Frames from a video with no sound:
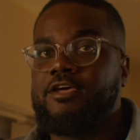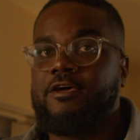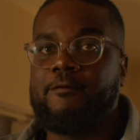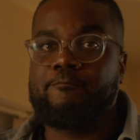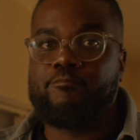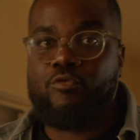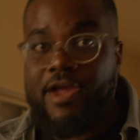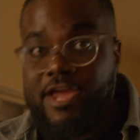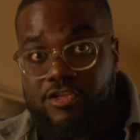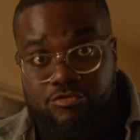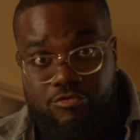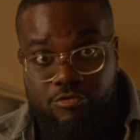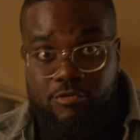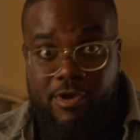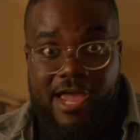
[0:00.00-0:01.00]
the
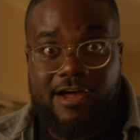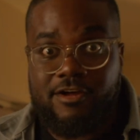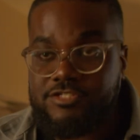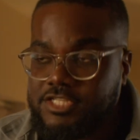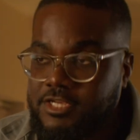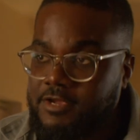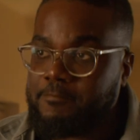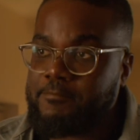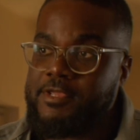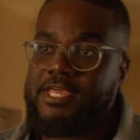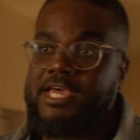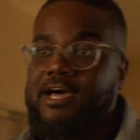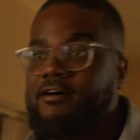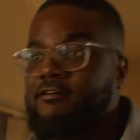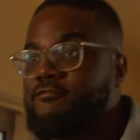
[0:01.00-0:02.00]
breakthrough L to
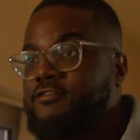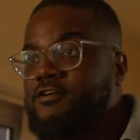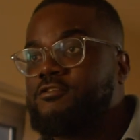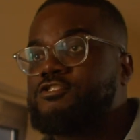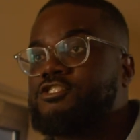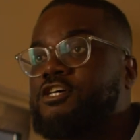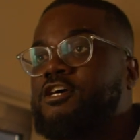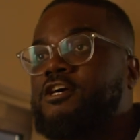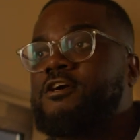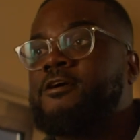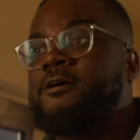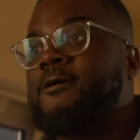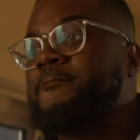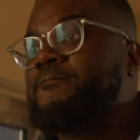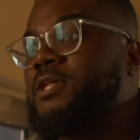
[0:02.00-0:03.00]
PL filter,
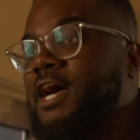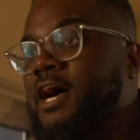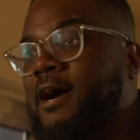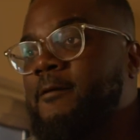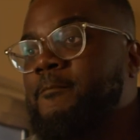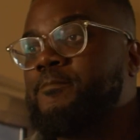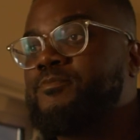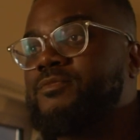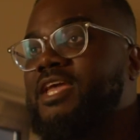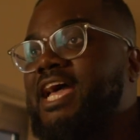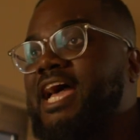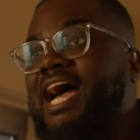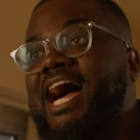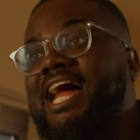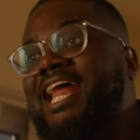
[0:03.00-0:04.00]
and
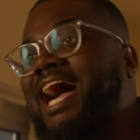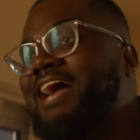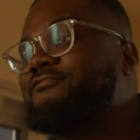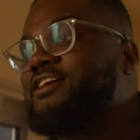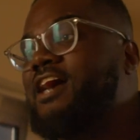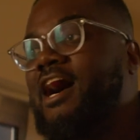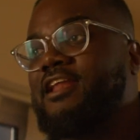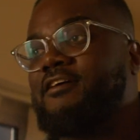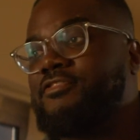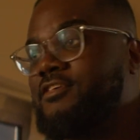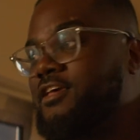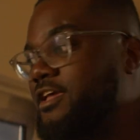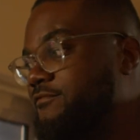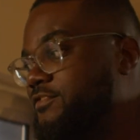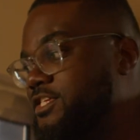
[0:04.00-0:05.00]
I've got to
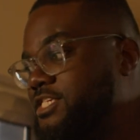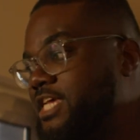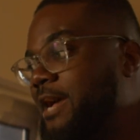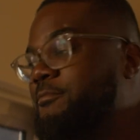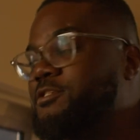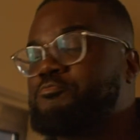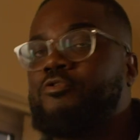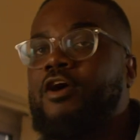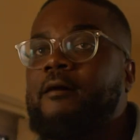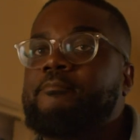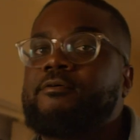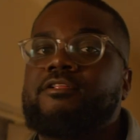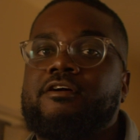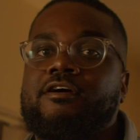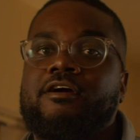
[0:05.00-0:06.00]
think, if this camera's
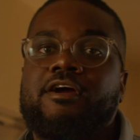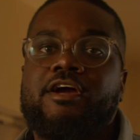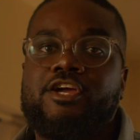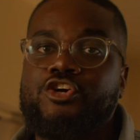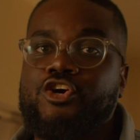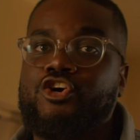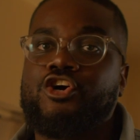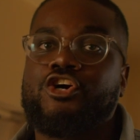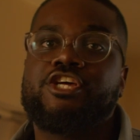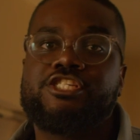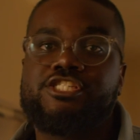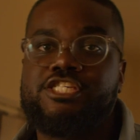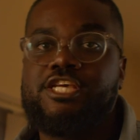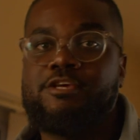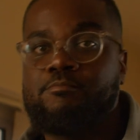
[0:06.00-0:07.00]
popular, you're going to
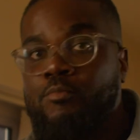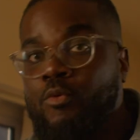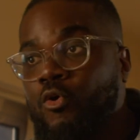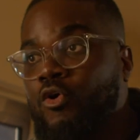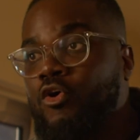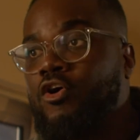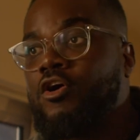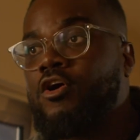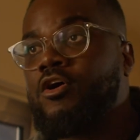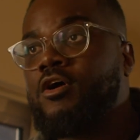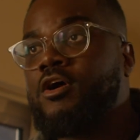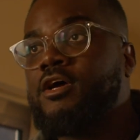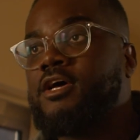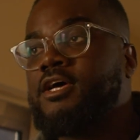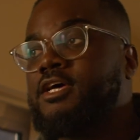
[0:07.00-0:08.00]
see more
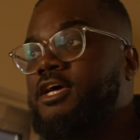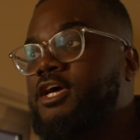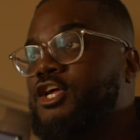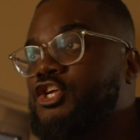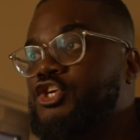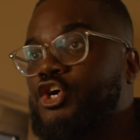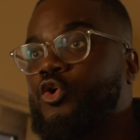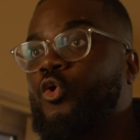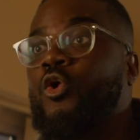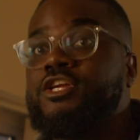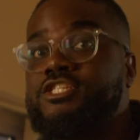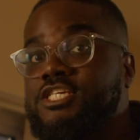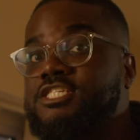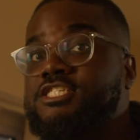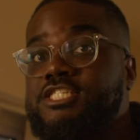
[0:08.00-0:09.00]

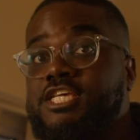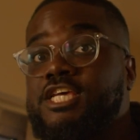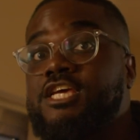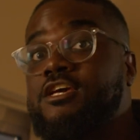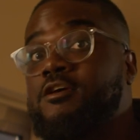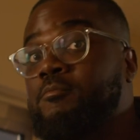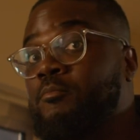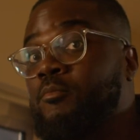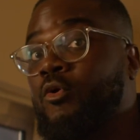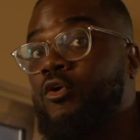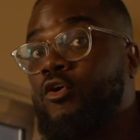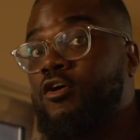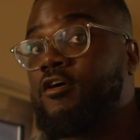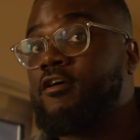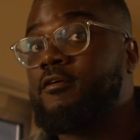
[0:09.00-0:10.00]

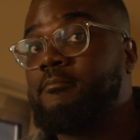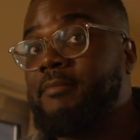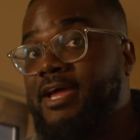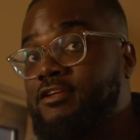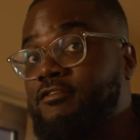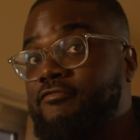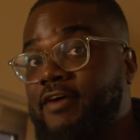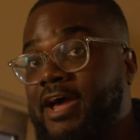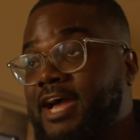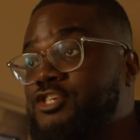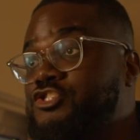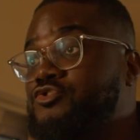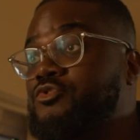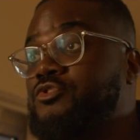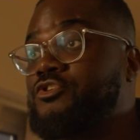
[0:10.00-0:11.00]

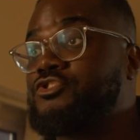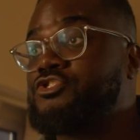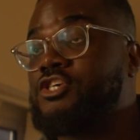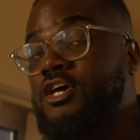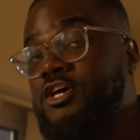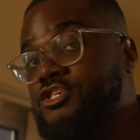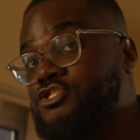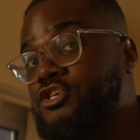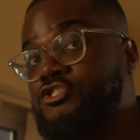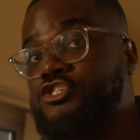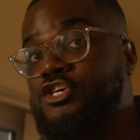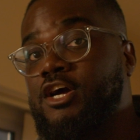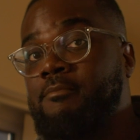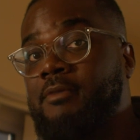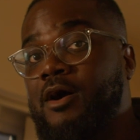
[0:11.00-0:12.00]
manufacturers start
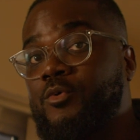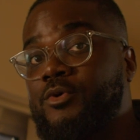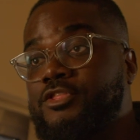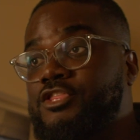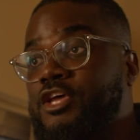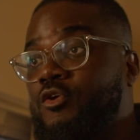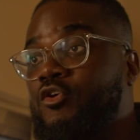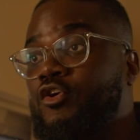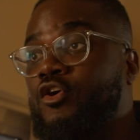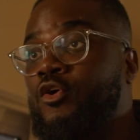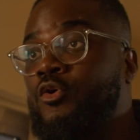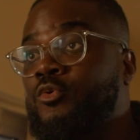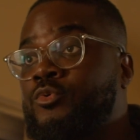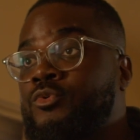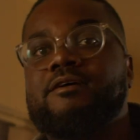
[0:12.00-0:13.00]
to come out with their
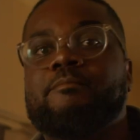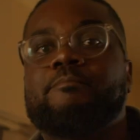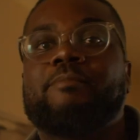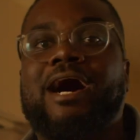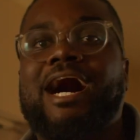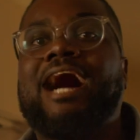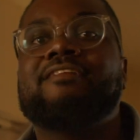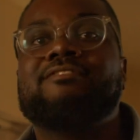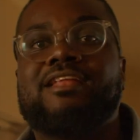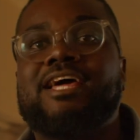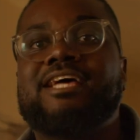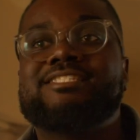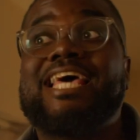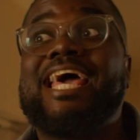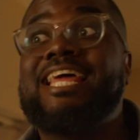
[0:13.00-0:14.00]
own behind the
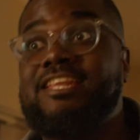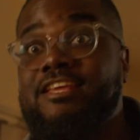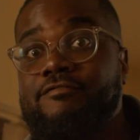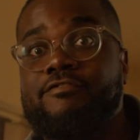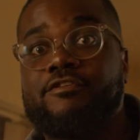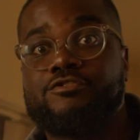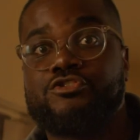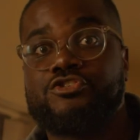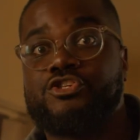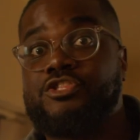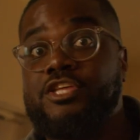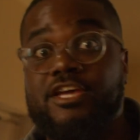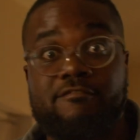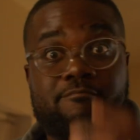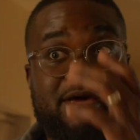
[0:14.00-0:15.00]
lens ND filters. You
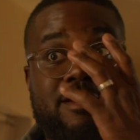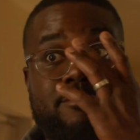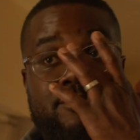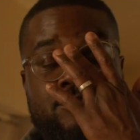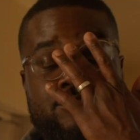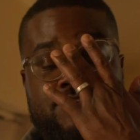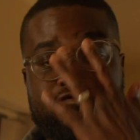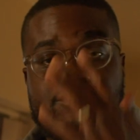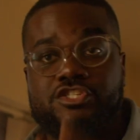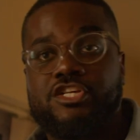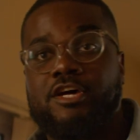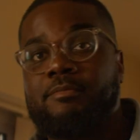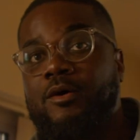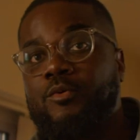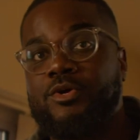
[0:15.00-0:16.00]
think of Metabones have just
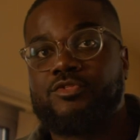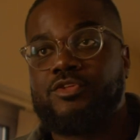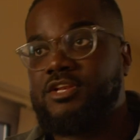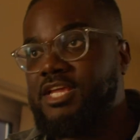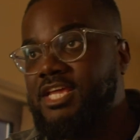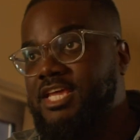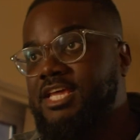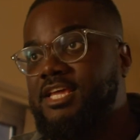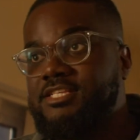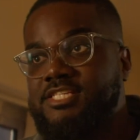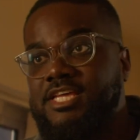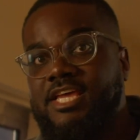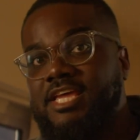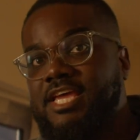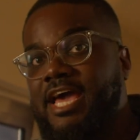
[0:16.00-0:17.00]
come out with an E to
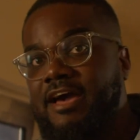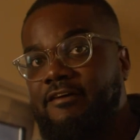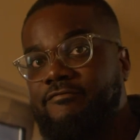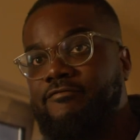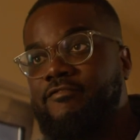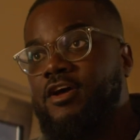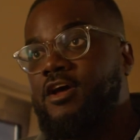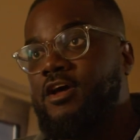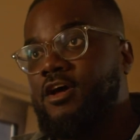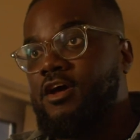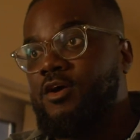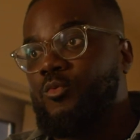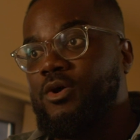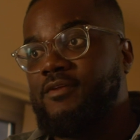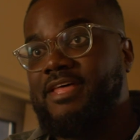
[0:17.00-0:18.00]
EF,
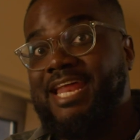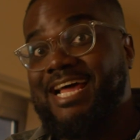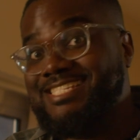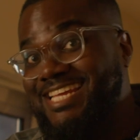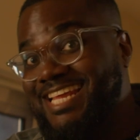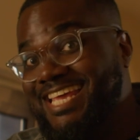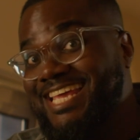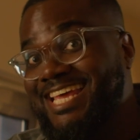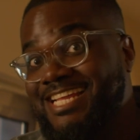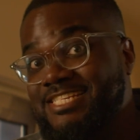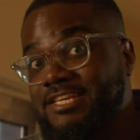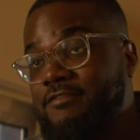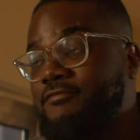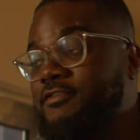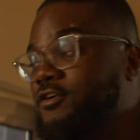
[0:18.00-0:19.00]
one that has an
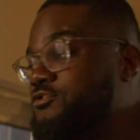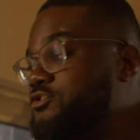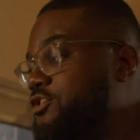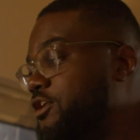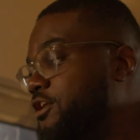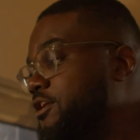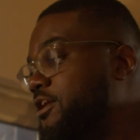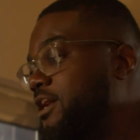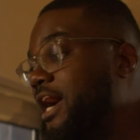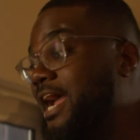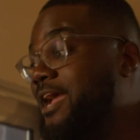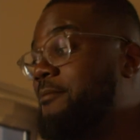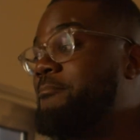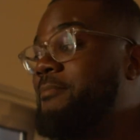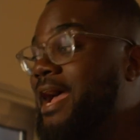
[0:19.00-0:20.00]
END filter. I
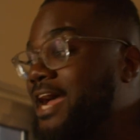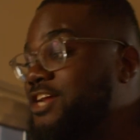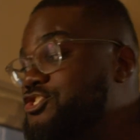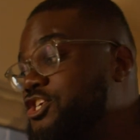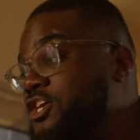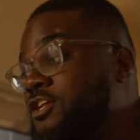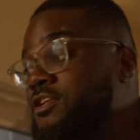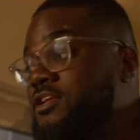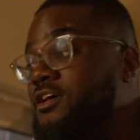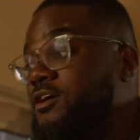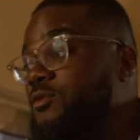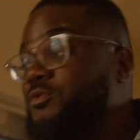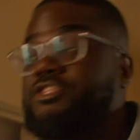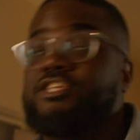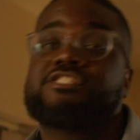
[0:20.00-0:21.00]
imagine
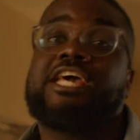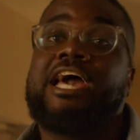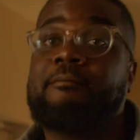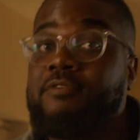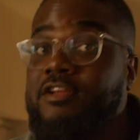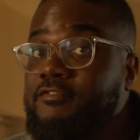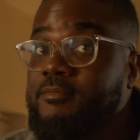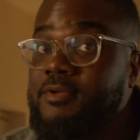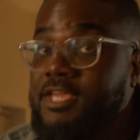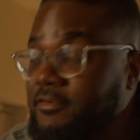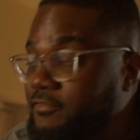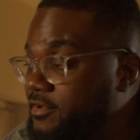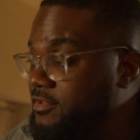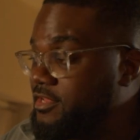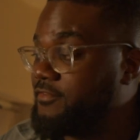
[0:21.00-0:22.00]
with this camera,
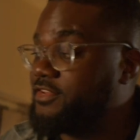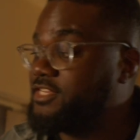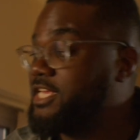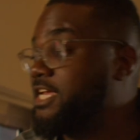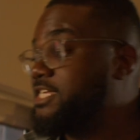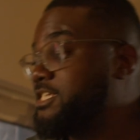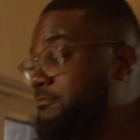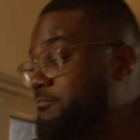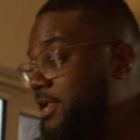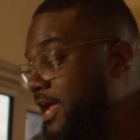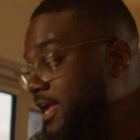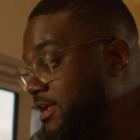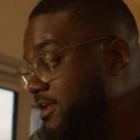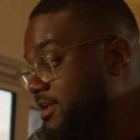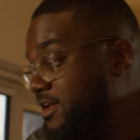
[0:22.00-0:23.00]
if it takes up,
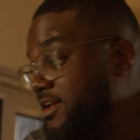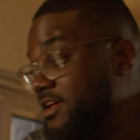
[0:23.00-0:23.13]
like,